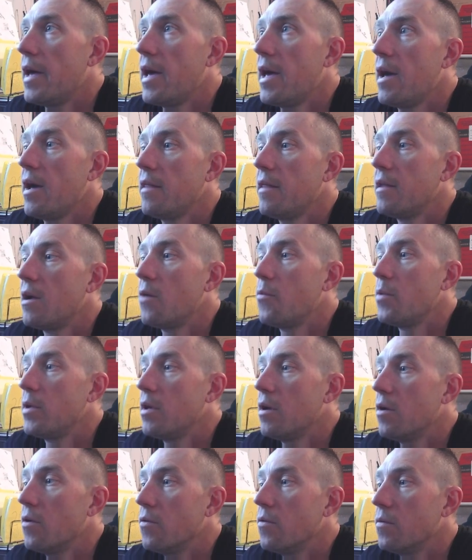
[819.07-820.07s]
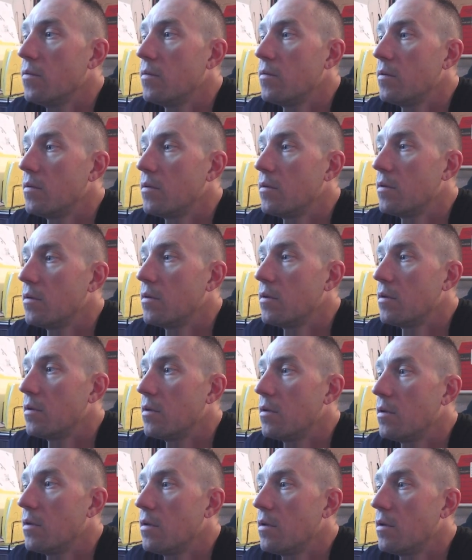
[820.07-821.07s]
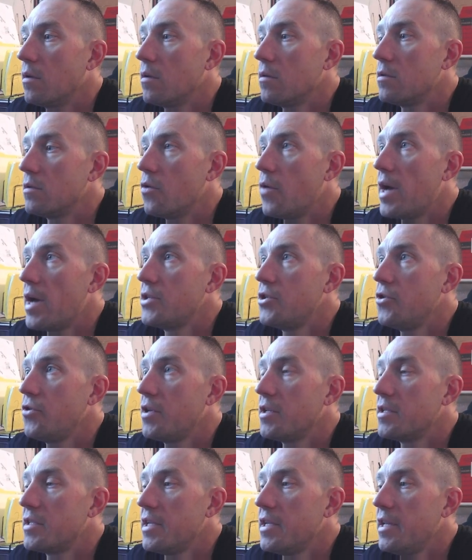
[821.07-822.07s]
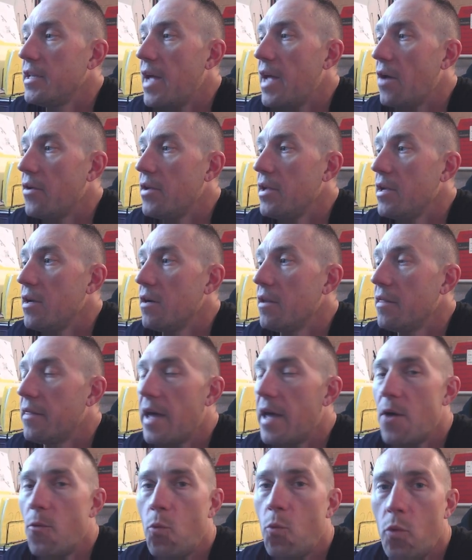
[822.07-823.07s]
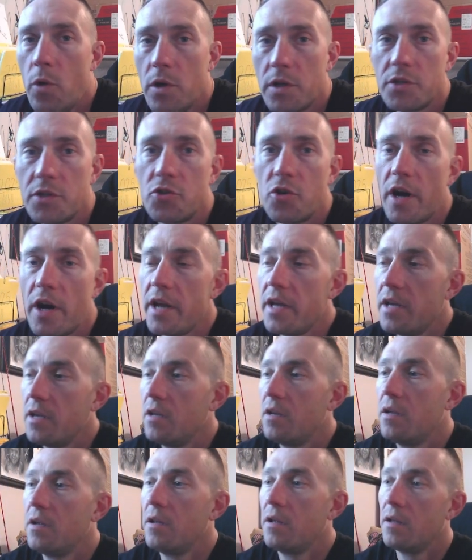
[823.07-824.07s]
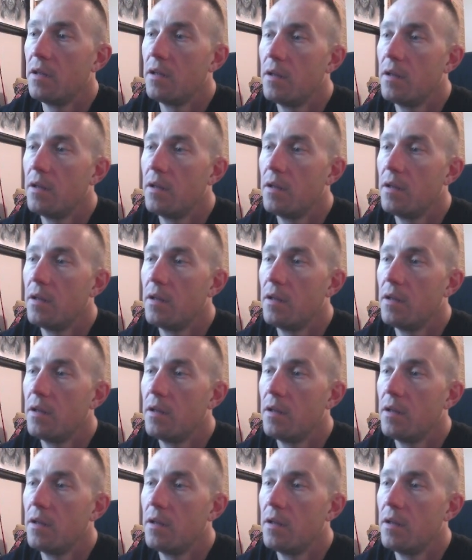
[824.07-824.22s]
And there we go. So as you can see down here, that one trade